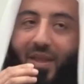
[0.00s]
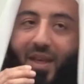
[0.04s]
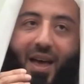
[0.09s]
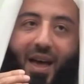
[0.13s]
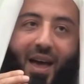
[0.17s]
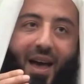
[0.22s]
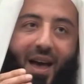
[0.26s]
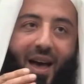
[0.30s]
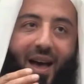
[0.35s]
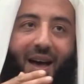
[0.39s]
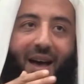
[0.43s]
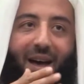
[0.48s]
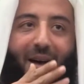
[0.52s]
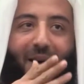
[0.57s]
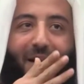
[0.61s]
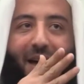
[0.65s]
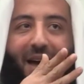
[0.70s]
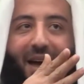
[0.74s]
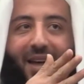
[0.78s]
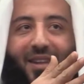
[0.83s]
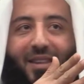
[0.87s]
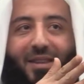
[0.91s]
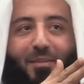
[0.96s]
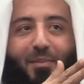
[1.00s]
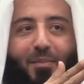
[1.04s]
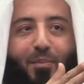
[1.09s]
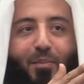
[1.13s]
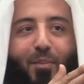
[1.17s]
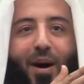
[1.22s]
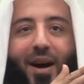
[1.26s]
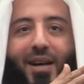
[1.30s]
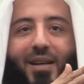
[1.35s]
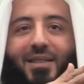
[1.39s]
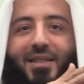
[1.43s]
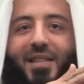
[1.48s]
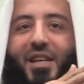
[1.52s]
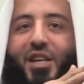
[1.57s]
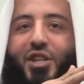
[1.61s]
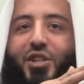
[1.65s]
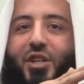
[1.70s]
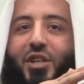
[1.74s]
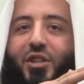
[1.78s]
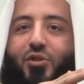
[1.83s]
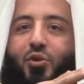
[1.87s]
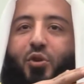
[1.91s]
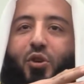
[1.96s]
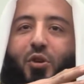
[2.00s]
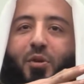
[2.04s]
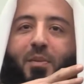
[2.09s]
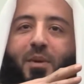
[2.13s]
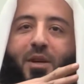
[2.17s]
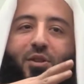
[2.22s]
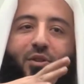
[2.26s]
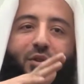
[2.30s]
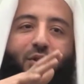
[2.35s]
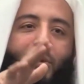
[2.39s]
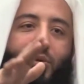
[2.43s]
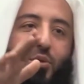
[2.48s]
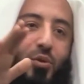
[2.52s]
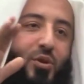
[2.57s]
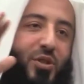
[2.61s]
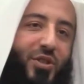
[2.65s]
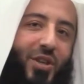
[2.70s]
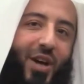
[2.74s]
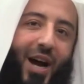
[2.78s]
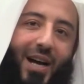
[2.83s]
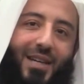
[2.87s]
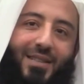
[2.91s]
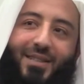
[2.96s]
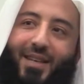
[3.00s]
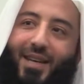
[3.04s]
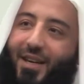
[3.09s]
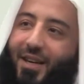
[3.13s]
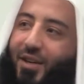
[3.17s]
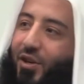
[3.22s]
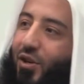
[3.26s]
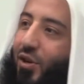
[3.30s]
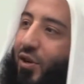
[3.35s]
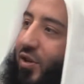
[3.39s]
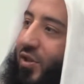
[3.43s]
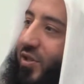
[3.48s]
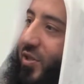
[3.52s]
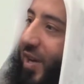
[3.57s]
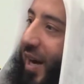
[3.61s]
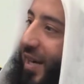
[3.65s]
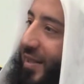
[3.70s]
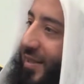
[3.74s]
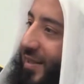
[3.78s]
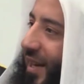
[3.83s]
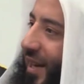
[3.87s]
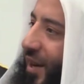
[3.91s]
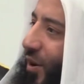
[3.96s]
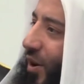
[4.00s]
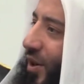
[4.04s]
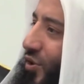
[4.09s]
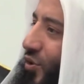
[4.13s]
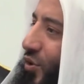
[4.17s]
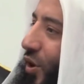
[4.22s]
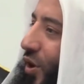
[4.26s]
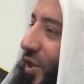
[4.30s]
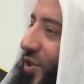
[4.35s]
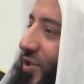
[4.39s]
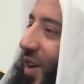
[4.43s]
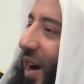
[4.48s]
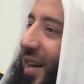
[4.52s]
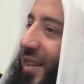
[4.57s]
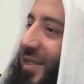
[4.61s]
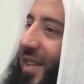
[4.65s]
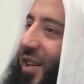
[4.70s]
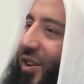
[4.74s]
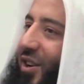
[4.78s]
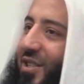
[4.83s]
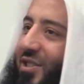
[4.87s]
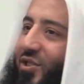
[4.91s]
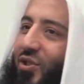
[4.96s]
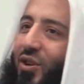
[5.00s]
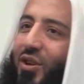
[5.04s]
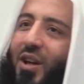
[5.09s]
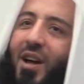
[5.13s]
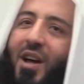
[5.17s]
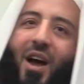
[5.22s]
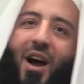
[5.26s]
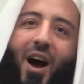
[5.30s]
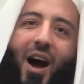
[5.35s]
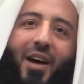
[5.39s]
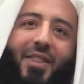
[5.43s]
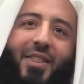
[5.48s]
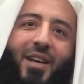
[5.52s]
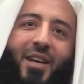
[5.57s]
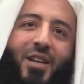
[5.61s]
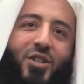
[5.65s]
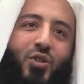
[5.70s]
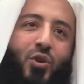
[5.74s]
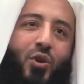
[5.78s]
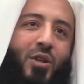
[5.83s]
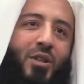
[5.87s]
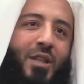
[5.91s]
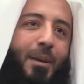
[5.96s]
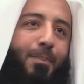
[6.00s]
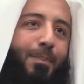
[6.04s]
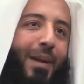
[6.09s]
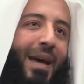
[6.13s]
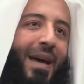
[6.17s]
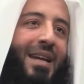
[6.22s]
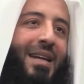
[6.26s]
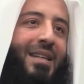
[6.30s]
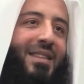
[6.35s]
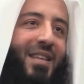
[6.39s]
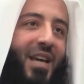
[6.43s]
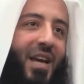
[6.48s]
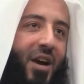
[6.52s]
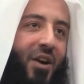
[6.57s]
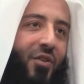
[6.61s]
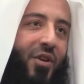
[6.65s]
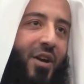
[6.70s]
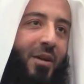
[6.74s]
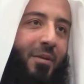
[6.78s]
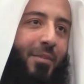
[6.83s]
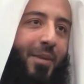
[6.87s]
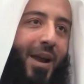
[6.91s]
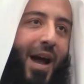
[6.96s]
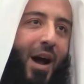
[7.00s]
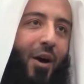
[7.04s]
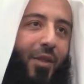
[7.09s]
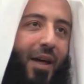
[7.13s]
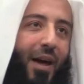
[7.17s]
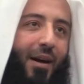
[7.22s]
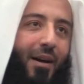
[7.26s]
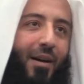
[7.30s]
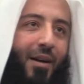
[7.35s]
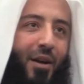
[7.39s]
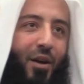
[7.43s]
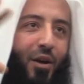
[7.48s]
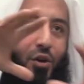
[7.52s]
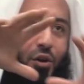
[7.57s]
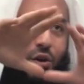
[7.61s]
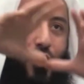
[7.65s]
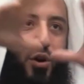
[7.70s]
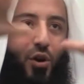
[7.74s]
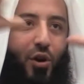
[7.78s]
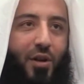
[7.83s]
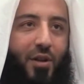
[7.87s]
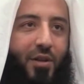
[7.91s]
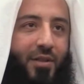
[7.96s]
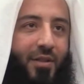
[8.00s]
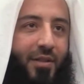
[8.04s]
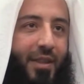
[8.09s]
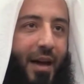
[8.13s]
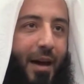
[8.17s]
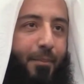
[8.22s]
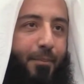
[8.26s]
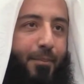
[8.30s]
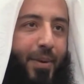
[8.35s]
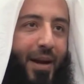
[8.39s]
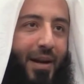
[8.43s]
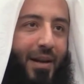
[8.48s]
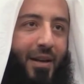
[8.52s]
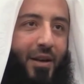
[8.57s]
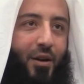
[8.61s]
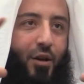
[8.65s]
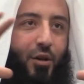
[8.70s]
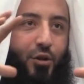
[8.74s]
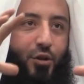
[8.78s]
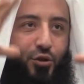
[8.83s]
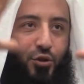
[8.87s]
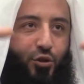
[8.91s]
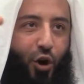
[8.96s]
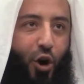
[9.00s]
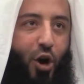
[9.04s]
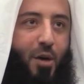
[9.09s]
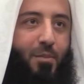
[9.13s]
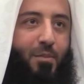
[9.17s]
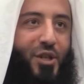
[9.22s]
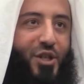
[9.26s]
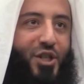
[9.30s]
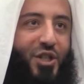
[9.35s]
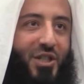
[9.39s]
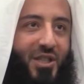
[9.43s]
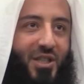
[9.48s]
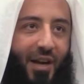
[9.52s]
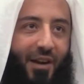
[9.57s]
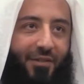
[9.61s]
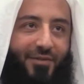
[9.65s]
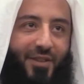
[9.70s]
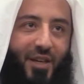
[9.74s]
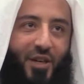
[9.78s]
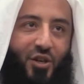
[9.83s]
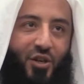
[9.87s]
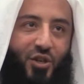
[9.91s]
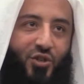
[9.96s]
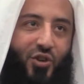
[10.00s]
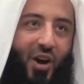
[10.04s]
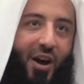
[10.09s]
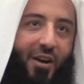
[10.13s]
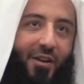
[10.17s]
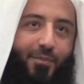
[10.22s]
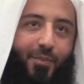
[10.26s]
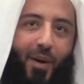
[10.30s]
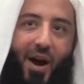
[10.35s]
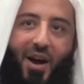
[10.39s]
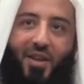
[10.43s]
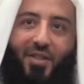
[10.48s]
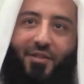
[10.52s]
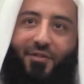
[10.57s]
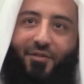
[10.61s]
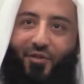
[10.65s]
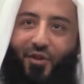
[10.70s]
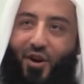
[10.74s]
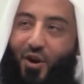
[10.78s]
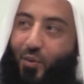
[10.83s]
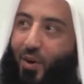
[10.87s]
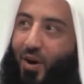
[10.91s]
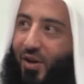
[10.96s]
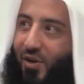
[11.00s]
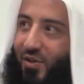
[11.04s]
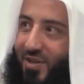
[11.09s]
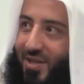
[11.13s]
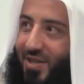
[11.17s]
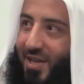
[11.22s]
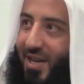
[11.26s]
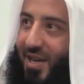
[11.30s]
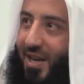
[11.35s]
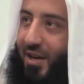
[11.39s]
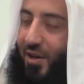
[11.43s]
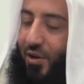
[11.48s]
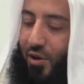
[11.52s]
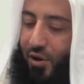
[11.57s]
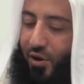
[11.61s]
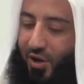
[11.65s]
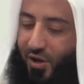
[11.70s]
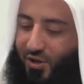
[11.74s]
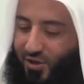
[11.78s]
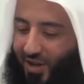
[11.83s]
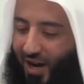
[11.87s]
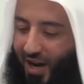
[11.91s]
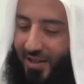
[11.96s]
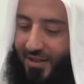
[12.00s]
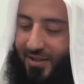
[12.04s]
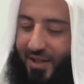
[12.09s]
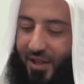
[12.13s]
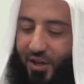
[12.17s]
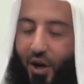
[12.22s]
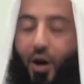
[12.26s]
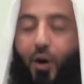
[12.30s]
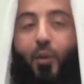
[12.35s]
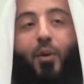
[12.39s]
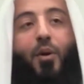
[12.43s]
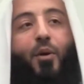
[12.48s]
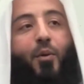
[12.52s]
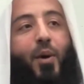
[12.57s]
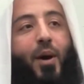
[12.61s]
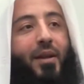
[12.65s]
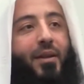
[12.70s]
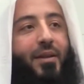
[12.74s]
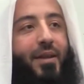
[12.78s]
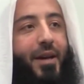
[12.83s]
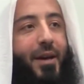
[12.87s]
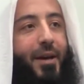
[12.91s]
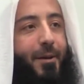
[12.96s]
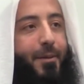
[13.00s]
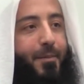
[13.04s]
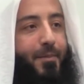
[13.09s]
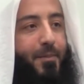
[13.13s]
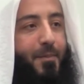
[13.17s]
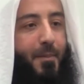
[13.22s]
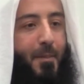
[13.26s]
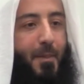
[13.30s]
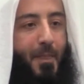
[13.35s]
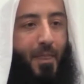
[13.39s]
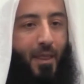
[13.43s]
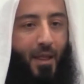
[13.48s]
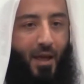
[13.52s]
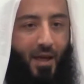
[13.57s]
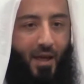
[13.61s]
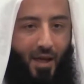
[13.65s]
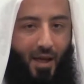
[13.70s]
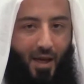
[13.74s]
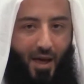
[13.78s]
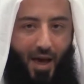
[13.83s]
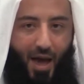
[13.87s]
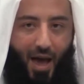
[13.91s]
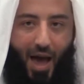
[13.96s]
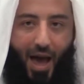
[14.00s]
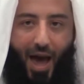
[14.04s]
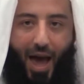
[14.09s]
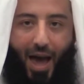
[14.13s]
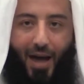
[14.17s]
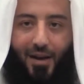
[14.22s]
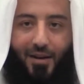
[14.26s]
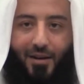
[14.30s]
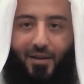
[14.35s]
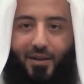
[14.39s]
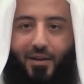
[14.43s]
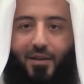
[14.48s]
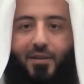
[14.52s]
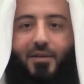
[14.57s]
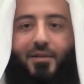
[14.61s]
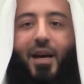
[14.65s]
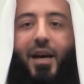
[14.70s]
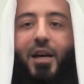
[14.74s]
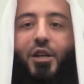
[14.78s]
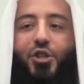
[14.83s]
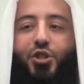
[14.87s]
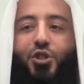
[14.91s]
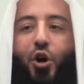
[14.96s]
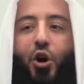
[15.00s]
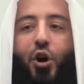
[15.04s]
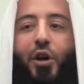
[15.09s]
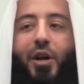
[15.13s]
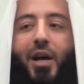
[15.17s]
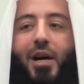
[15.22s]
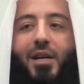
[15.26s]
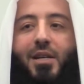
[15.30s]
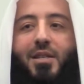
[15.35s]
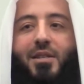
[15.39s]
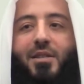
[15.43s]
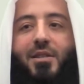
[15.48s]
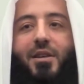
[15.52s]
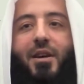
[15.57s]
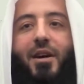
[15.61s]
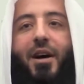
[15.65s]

And my teacher took me to SciTech. You know SciTech, or it's called SciTech. I think it's called the planetarium now. That, you know, that big little domish stuff that you drive by the freeway, you see it. You know, SciTech. I went there, and they showed us,